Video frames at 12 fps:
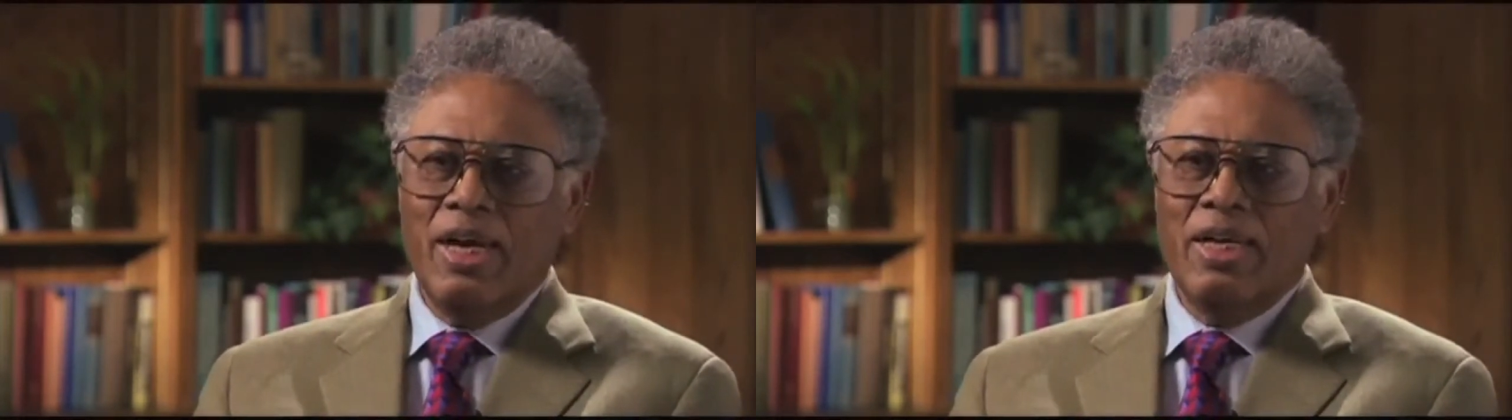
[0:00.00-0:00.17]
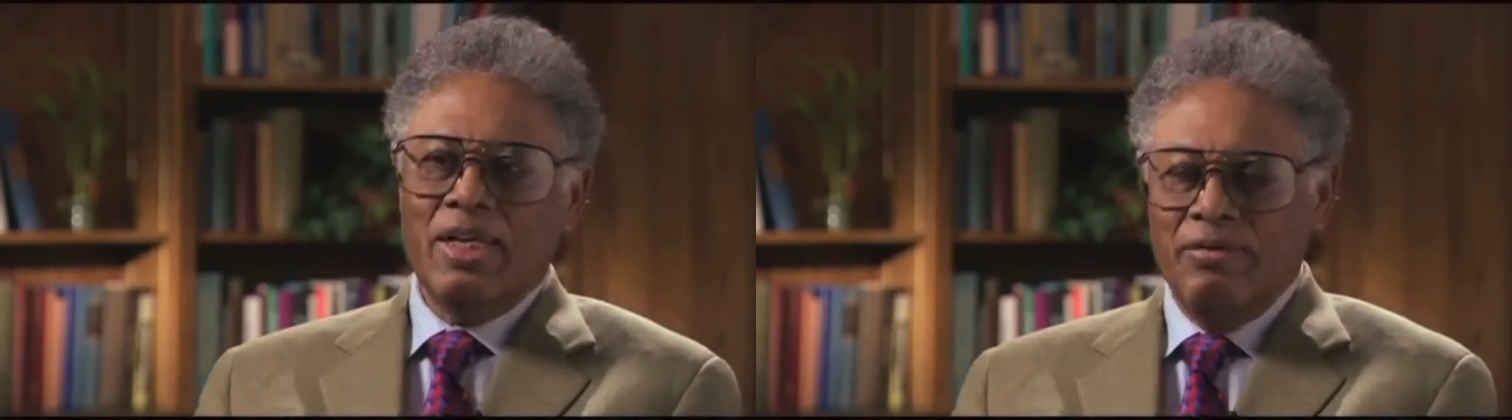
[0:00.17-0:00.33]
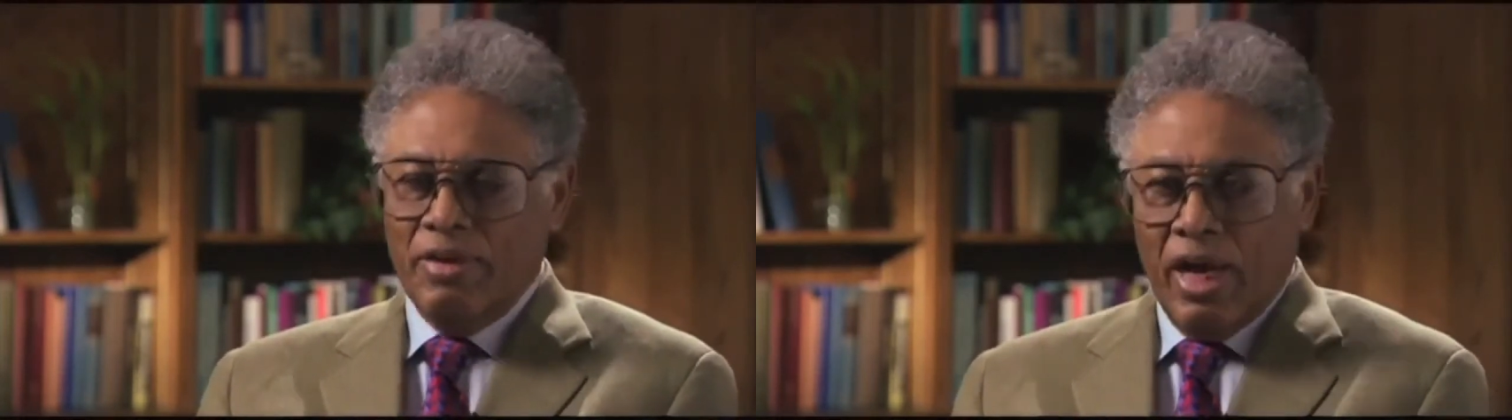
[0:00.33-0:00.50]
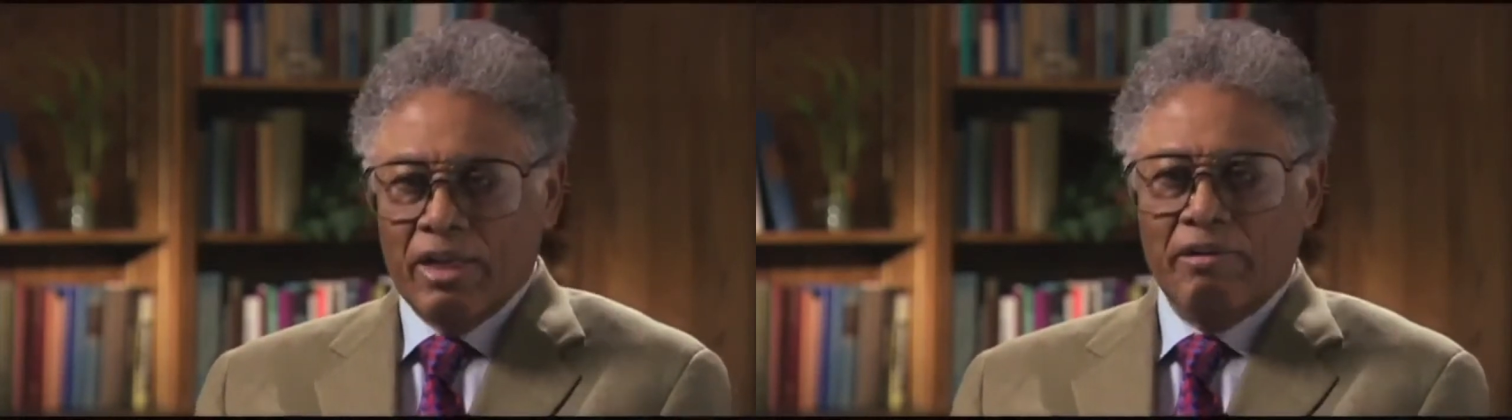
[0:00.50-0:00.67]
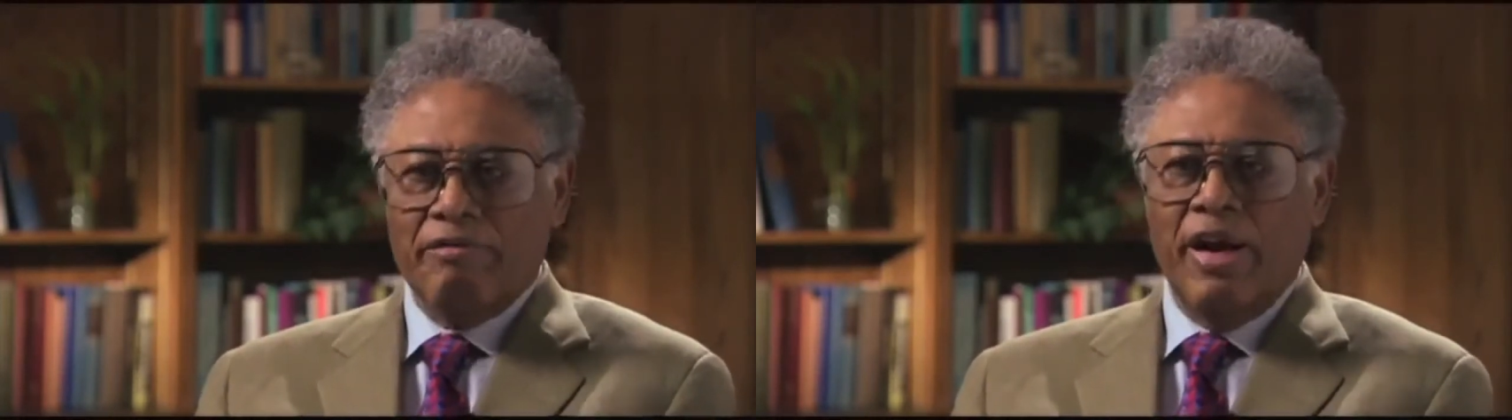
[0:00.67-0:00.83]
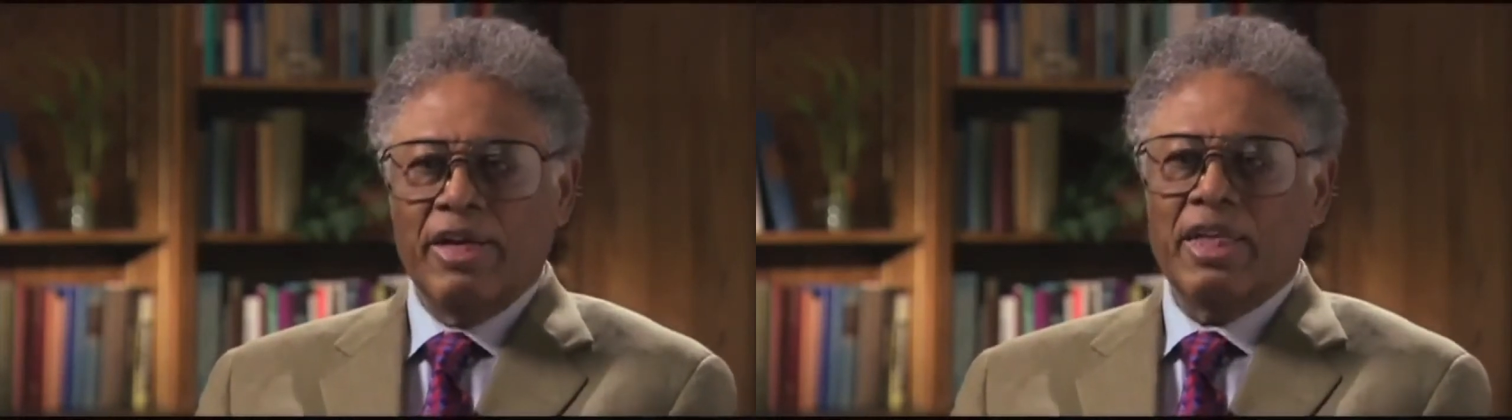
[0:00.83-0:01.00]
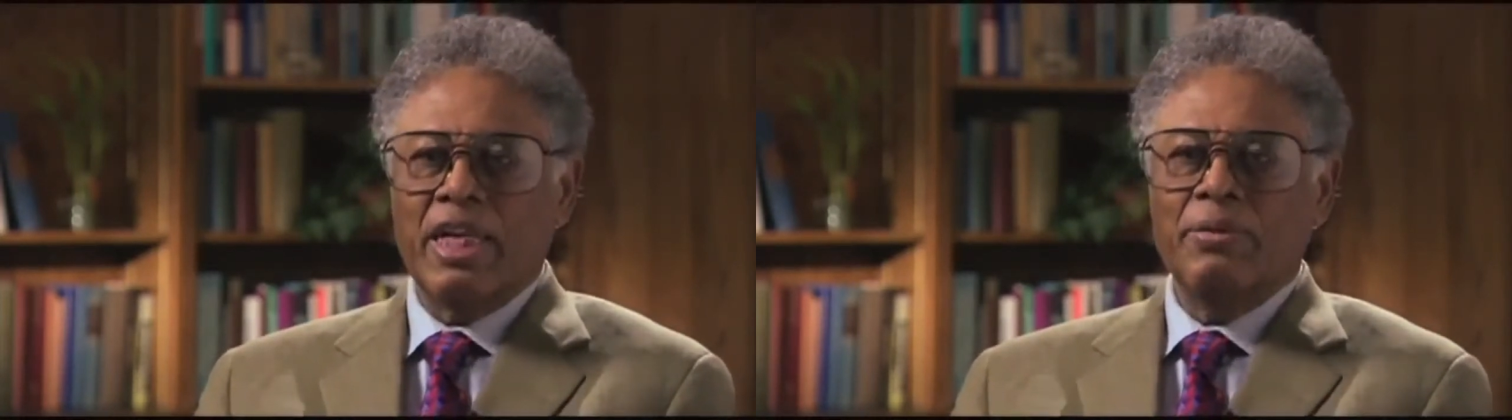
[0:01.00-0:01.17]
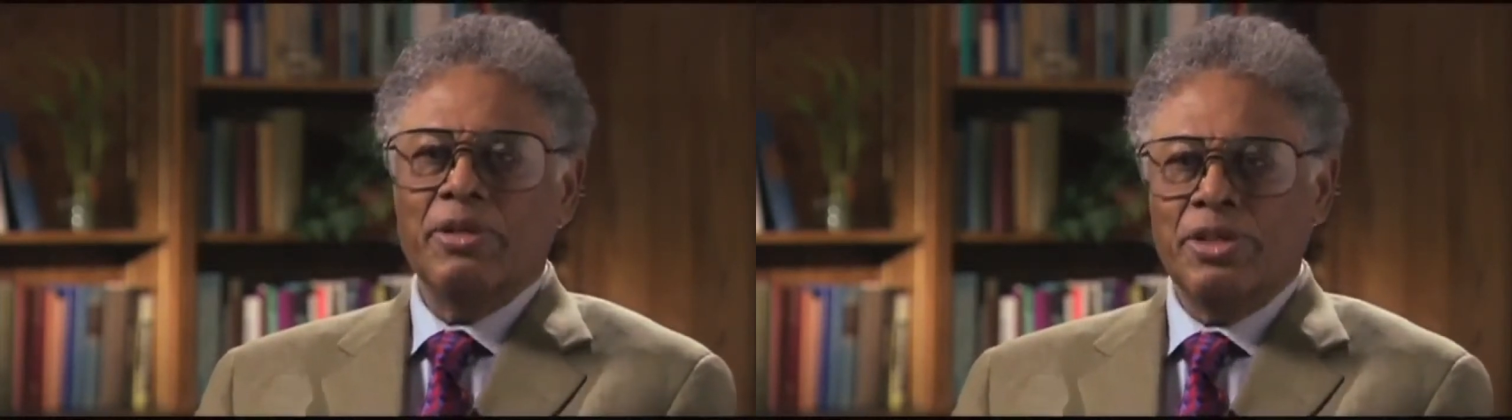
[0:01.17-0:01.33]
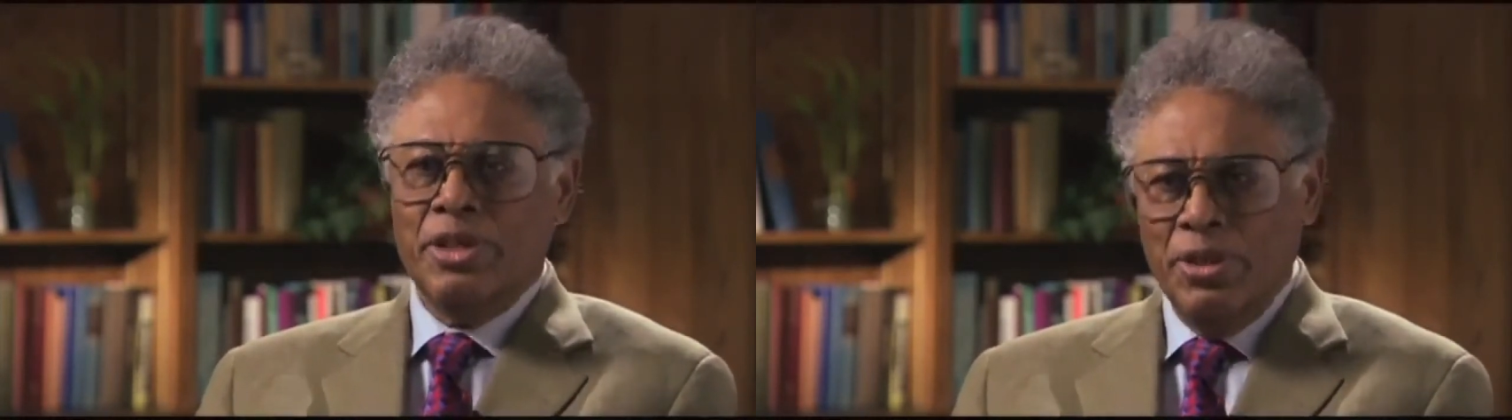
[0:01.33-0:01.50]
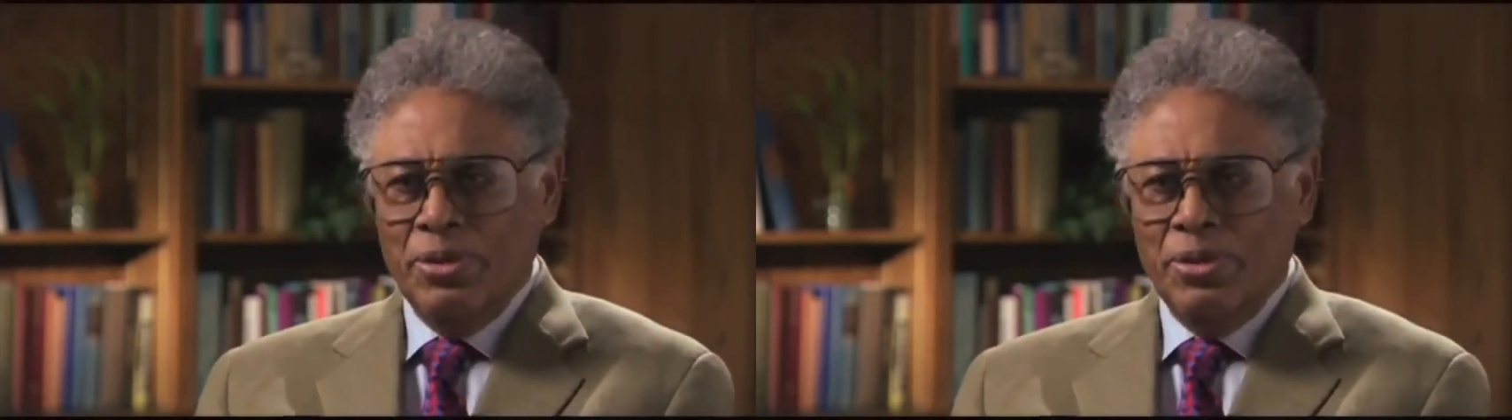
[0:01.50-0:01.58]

leaving out the fact that it was